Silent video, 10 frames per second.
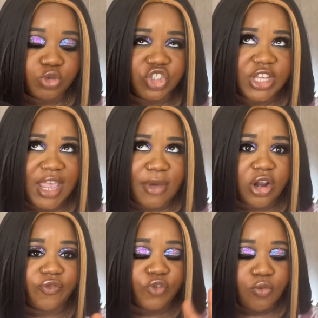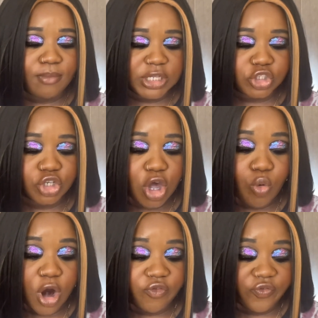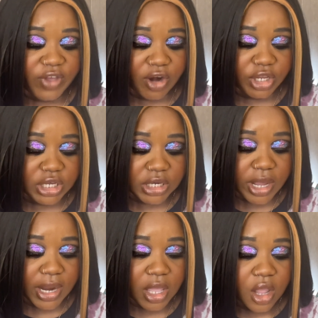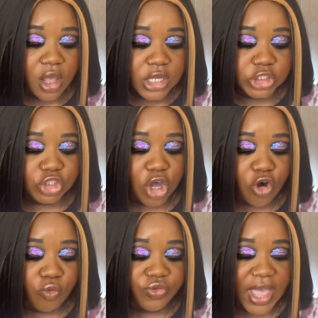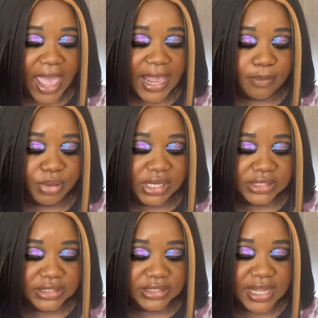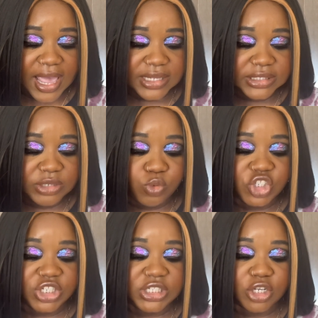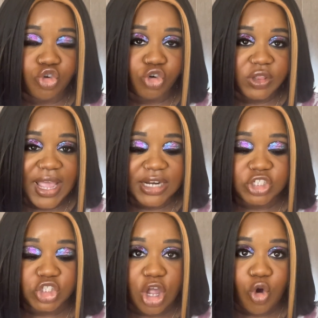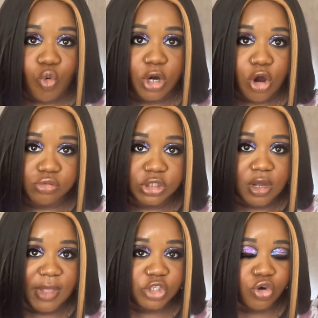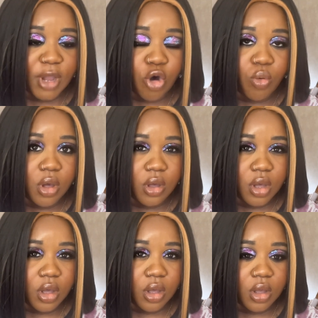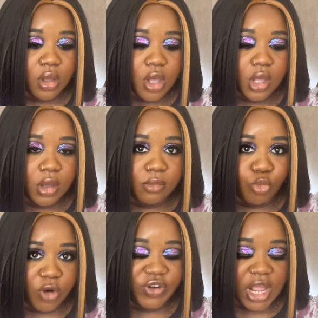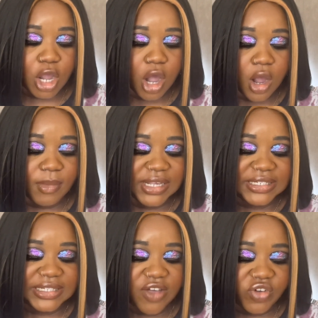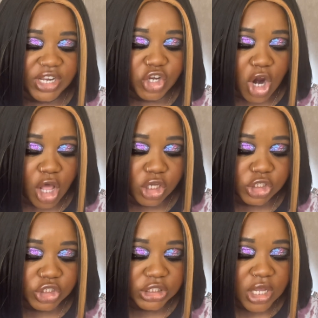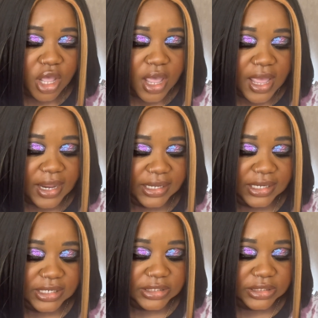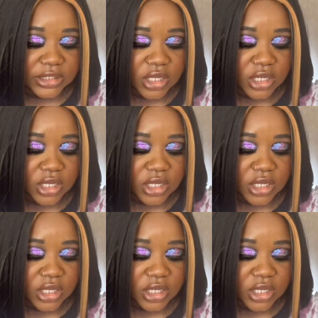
which came out a few months ago, are very good. So the 8-piece set, which is currently out of stock on Ulta, I'm not sure about Morphe.com, is $70. And